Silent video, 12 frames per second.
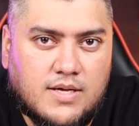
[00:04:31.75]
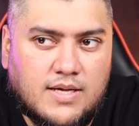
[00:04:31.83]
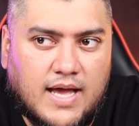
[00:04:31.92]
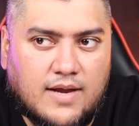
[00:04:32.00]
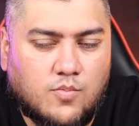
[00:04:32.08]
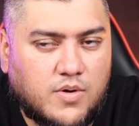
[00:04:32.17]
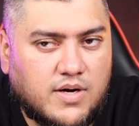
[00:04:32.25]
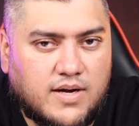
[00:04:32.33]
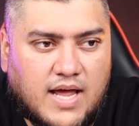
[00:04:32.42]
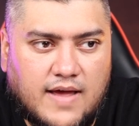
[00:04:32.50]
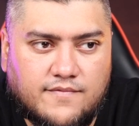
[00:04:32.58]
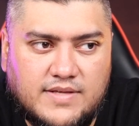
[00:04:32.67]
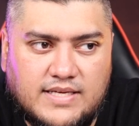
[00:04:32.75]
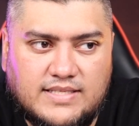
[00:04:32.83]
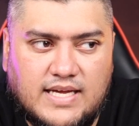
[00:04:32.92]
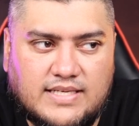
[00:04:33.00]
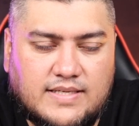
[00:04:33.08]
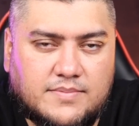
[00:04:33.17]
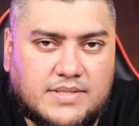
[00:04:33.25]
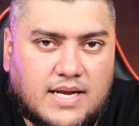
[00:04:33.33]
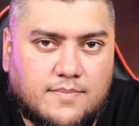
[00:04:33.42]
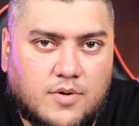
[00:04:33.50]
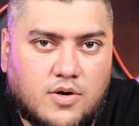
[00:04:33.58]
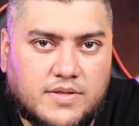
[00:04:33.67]
And we're gonna have the exact same
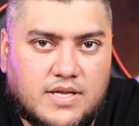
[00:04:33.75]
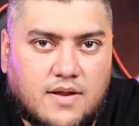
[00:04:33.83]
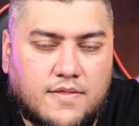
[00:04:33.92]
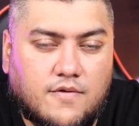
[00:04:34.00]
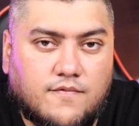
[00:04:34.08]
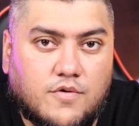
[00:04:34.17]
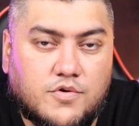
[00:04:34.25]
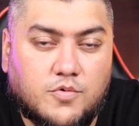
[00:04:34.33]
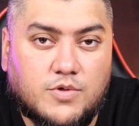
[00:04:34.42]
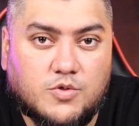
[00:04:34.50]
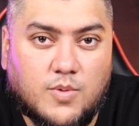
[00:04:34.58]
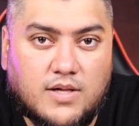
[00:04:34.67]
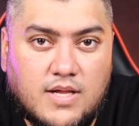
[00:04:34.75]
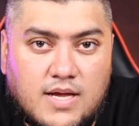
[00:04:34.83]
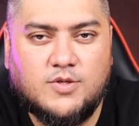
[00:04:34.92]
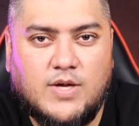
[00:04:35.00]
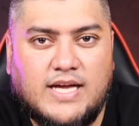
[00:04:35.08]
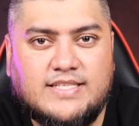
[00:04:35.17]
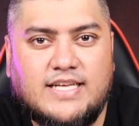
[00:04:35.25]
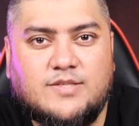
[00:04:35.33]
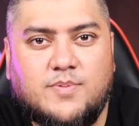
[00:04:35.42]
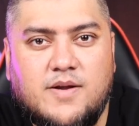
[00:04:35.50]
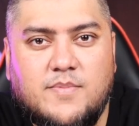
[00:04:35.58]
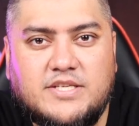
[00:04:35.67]
setup on the Nothing Phone 2 as well. So guys, that's
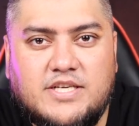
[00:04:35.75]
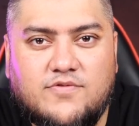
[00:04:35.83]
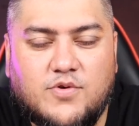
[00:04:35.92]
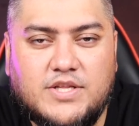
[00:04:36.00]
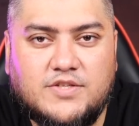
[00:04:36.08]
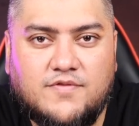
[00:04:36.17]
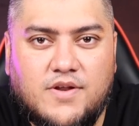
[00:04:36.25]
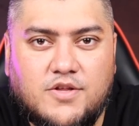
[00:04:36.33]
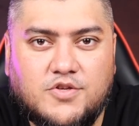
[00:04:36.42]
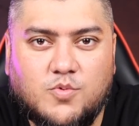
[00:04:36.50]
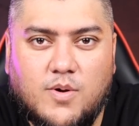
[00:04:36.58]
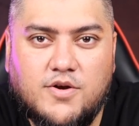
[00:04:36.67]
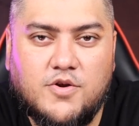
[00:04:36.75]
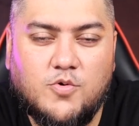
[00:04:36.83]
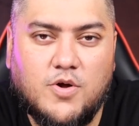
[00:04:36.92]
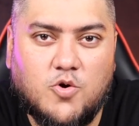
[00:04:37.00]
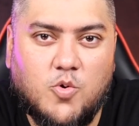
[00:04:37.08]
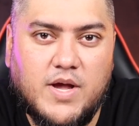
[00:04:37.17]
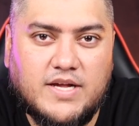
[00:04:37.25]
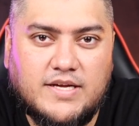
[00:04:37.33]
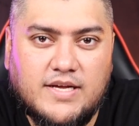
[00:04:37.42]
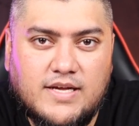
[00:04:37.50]
pretty much it for this video. Just wanted to do a quick